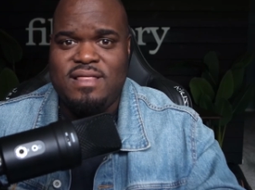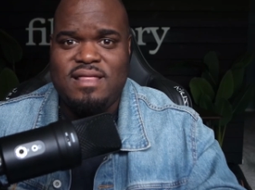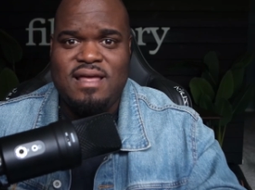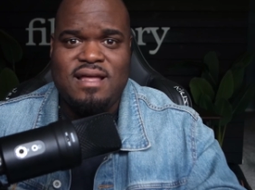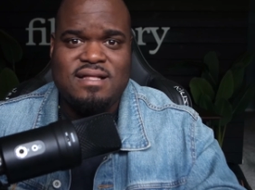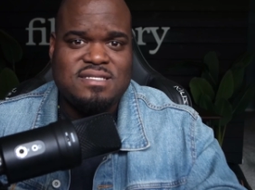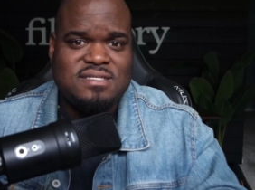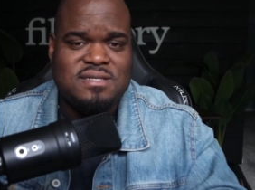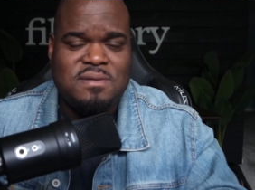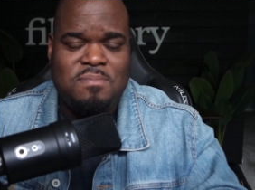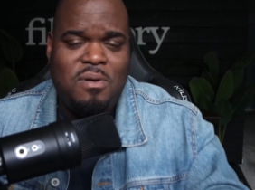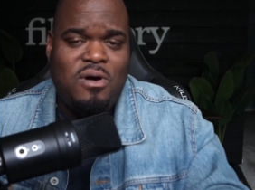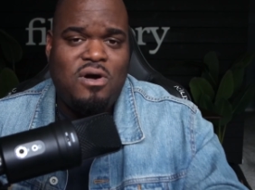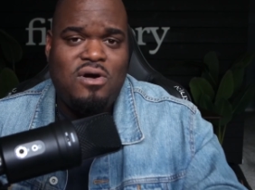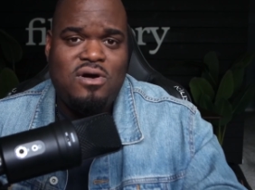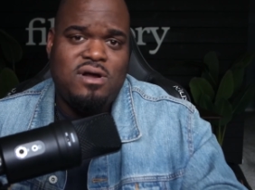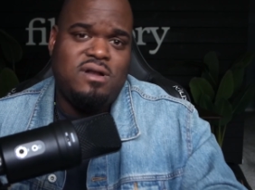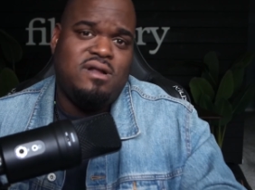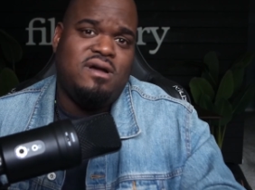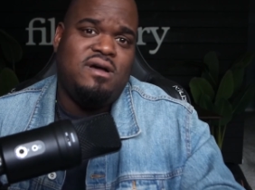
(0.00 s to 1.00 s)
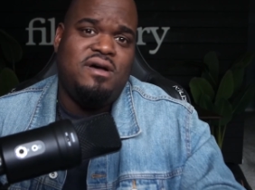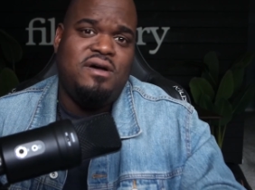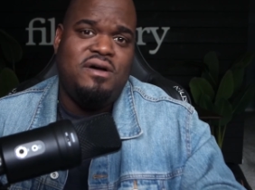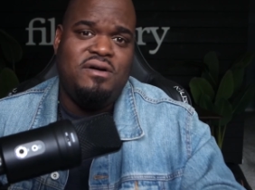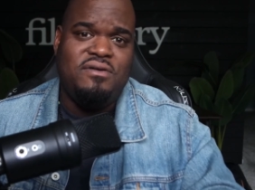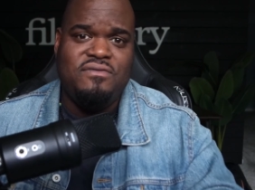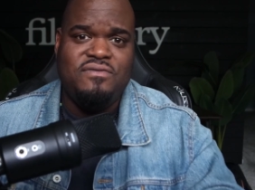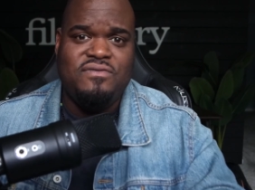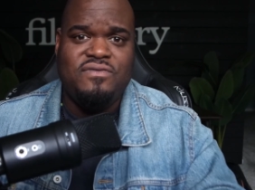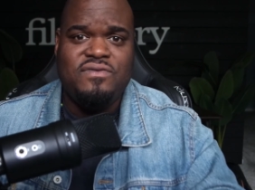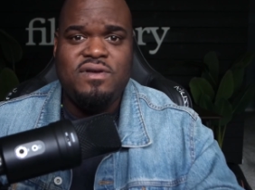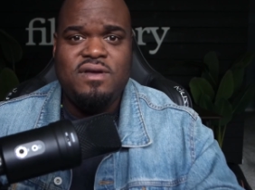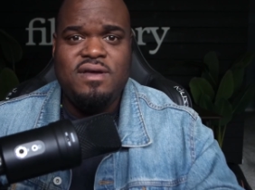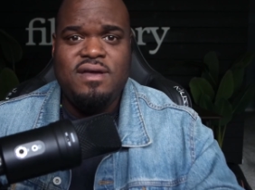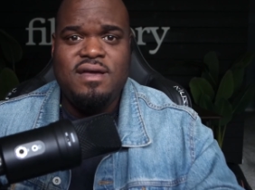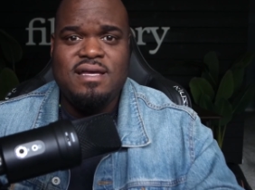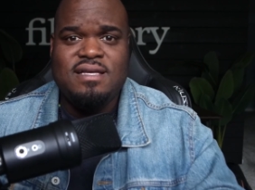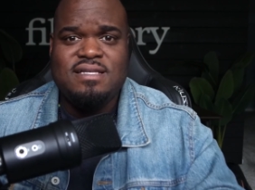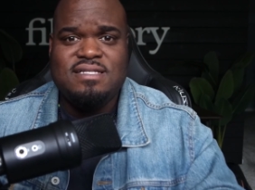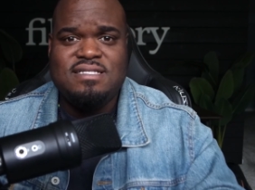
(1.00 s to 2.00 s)
That's a part of
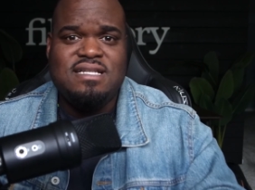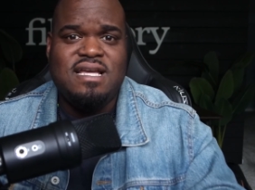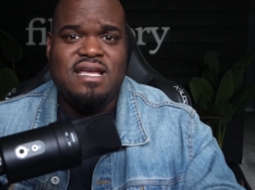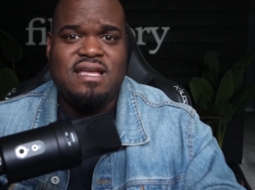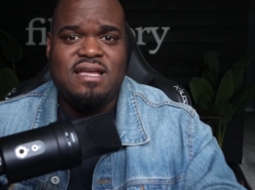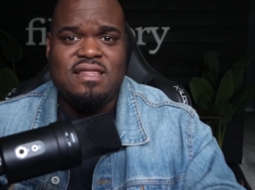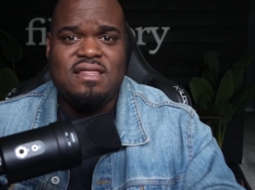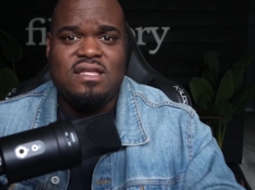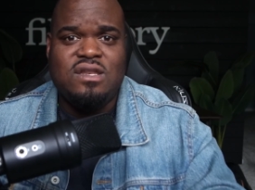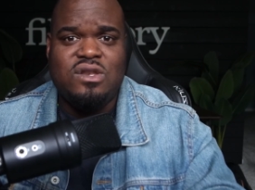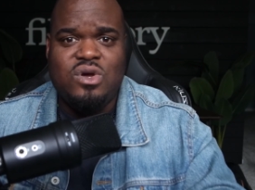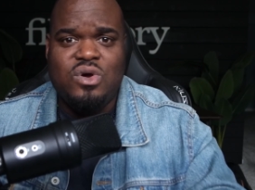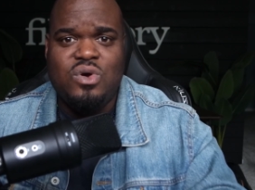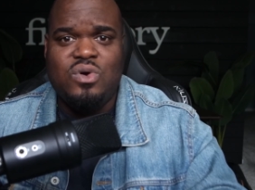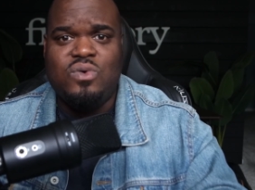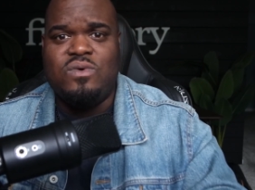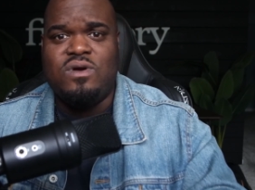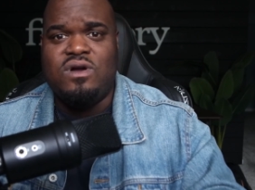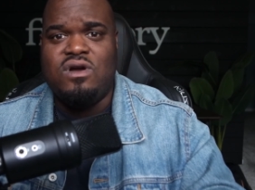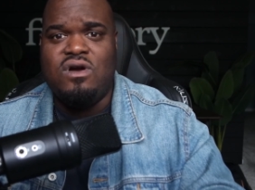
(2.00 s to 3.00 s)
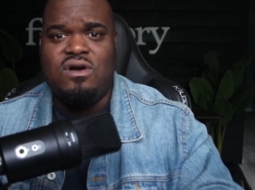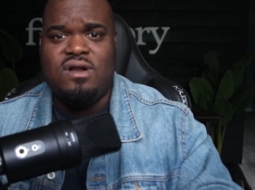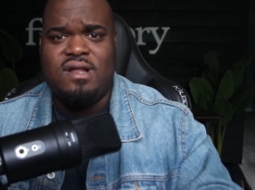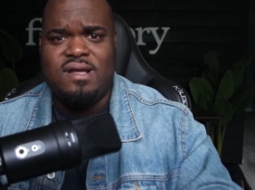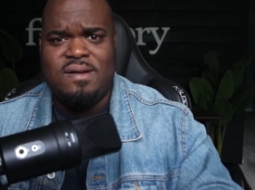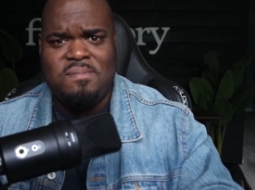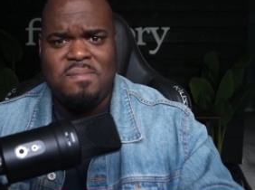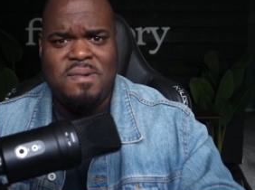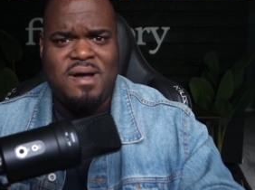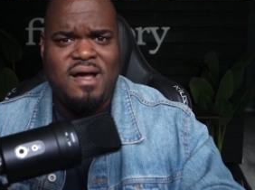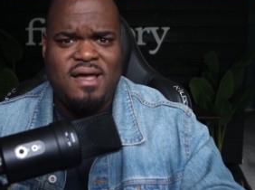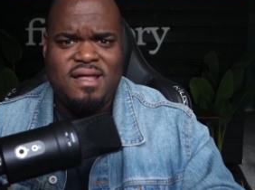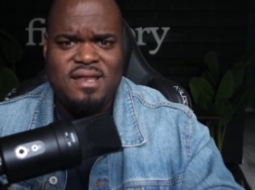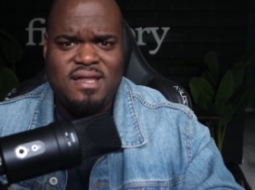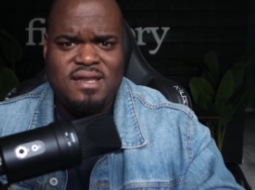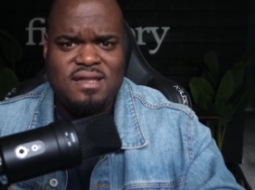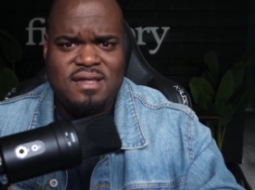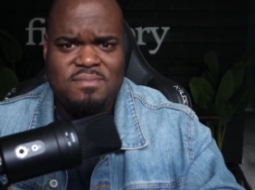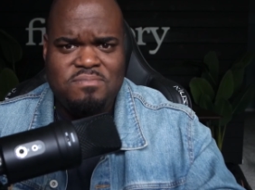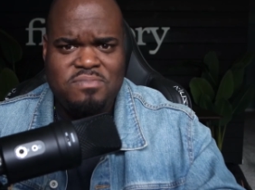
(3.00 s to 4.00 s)
staying in the know regarding mine
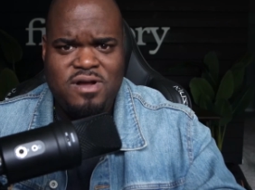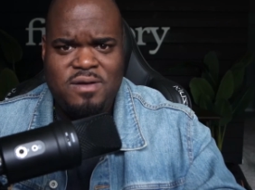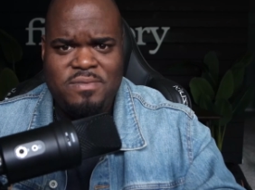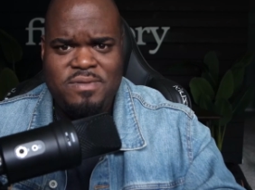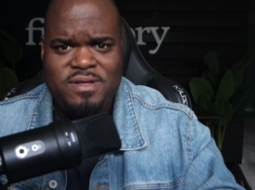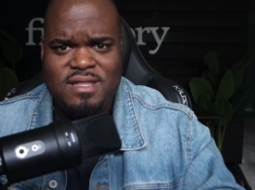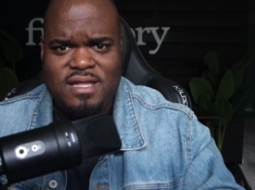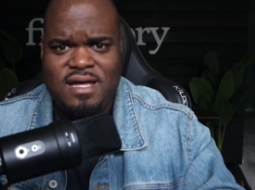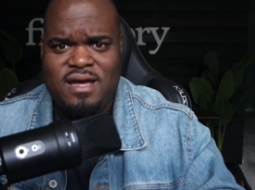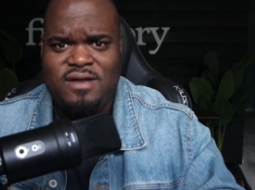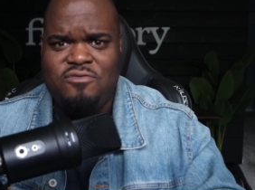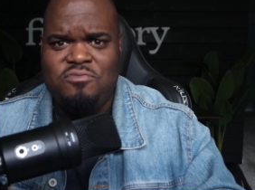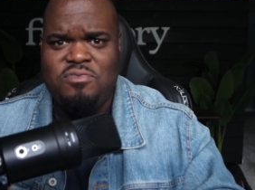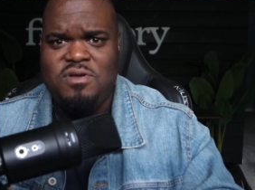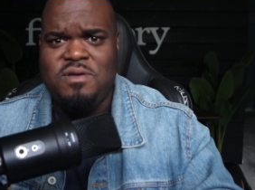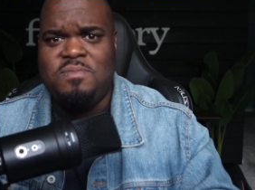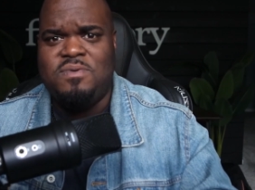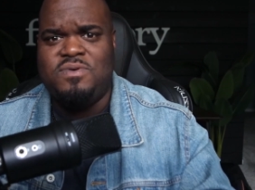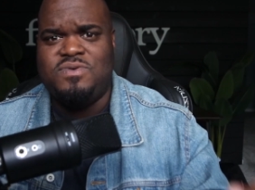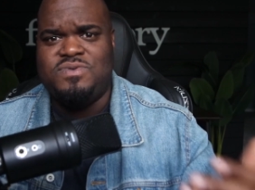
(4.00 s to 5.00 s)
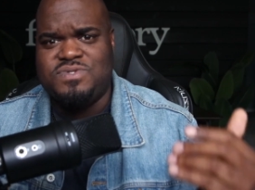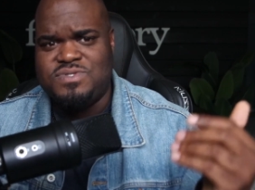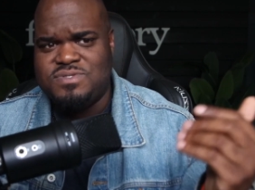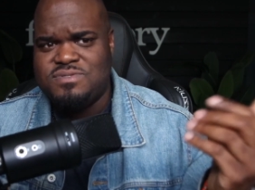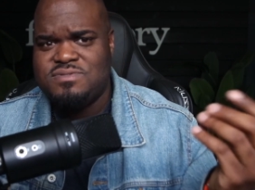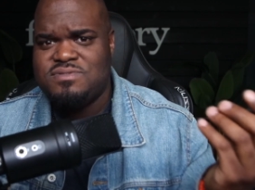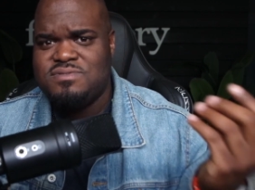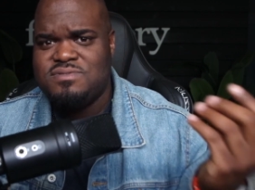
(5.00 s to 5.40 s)
and probably a lot of people's